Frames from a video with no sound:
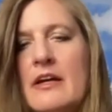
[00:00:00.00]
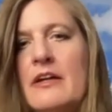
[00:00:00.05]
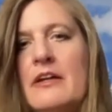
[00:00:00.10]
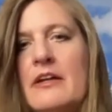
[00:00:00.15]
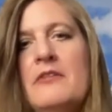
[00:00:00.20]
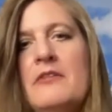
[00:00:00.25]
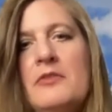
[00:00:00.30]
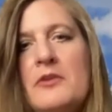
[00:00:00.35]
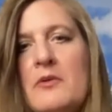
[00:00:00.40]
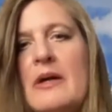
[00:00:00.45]

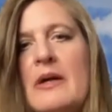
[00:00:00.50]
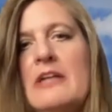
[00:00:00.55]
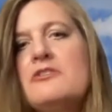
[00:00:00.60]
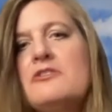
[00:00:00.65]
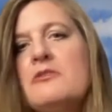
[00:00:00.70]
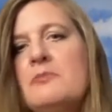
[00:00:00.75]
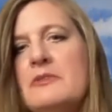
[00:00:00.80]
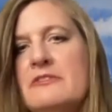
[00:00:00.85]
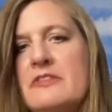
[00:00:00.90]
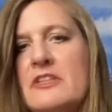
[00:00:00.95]

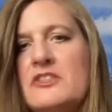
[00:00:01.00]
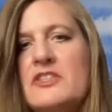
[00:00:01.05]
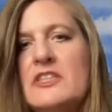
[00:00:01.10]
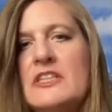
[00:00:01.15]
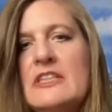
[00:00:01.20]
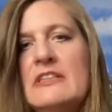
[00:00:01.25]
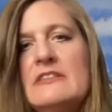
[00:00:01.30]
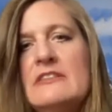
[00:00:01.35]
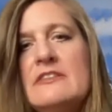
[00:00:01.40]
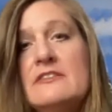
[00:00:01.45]
influential
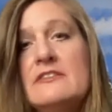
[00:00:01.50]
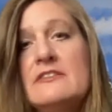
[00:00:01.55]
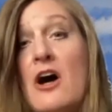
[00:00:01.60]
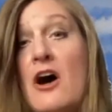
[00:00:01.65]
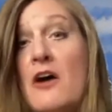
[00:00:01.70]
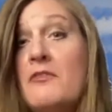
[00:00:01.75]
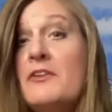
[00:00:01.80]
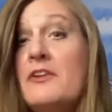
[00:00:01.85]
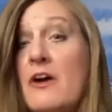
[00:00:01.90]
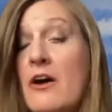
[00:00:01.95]
positions, it's
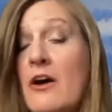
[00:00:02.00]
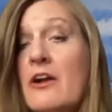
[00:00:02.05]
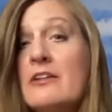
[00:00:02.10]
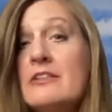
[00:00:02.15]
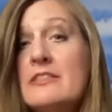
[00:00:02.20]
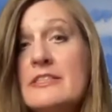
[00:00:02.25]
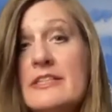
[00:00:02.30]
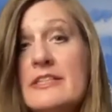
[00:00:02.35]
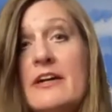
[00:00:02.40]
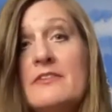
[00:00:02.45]
often hard
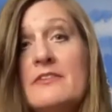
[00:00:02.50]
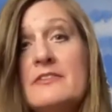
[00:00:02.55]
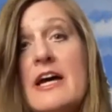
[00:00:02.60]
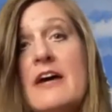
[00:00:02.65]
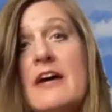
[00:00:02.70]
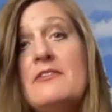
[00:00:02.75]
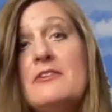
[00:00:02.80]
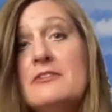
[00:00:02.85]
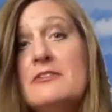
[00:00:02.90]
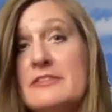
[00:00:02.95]
to nail
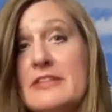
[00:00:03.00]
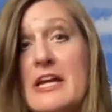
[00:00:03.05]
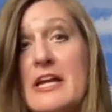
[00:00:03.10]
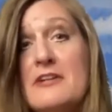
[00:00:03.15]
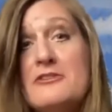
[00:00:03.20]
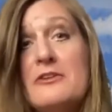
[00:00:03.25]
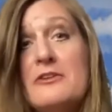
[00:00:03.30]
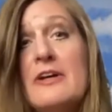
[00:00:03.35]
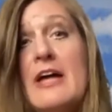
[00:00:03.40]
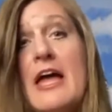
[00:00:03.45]
down their
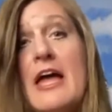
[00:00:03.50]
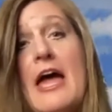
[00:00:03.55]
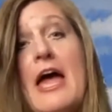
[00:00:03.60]
schedule.